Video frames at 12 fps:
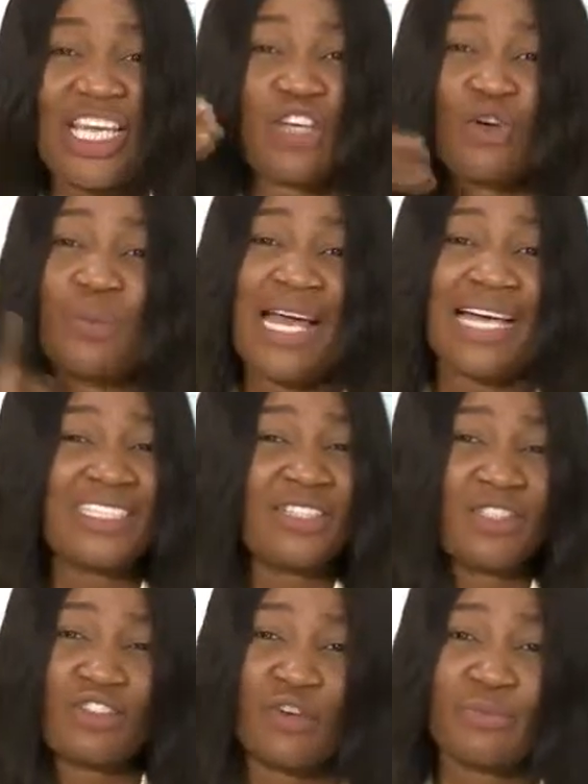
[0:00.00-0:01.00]
It could be as
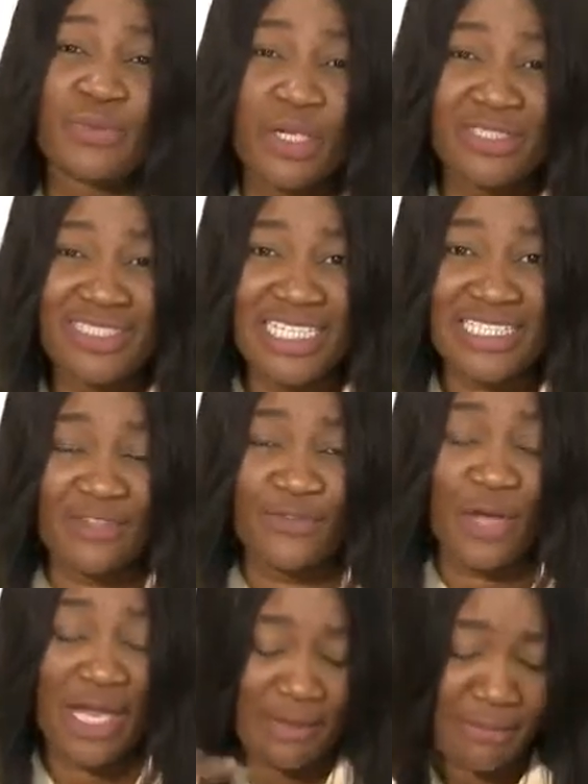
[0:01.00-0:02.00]
a result of prostate.
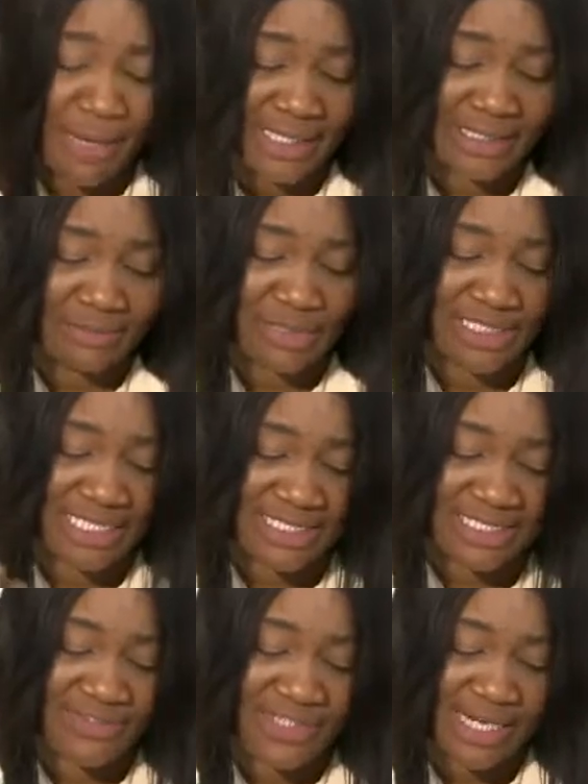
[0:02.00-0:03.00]
If you are a man, Mr.
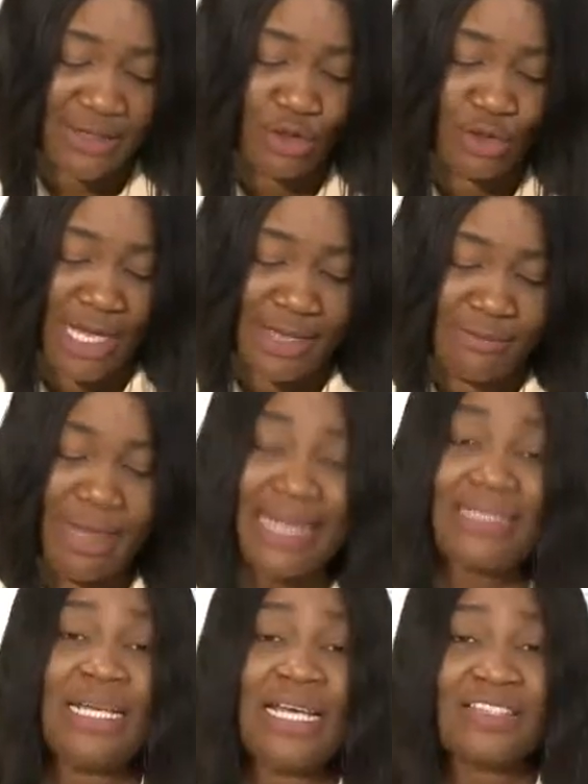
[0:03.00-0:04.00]
Stephen, I know you are a
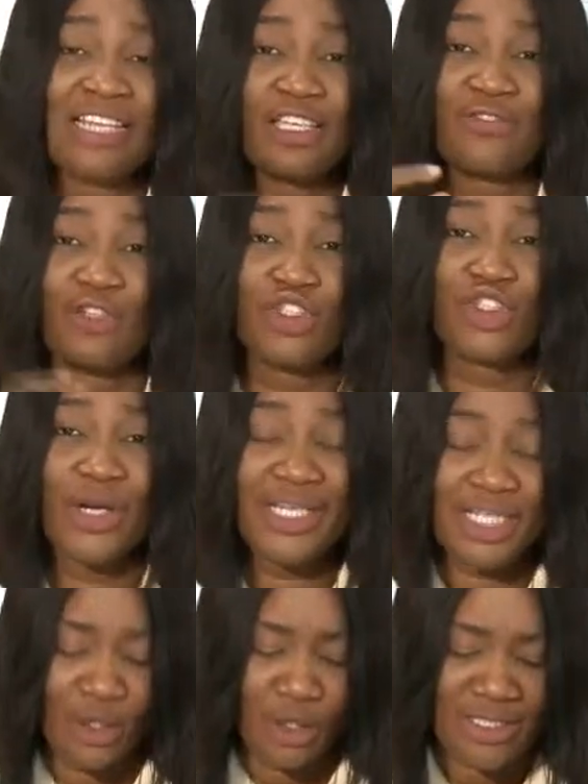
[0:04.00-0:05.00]
man. Thank you for
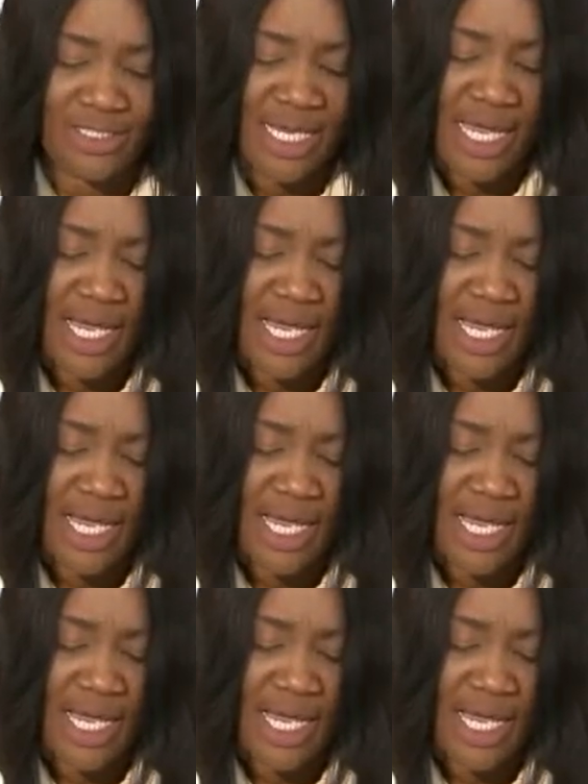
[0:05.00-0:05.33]
joining us.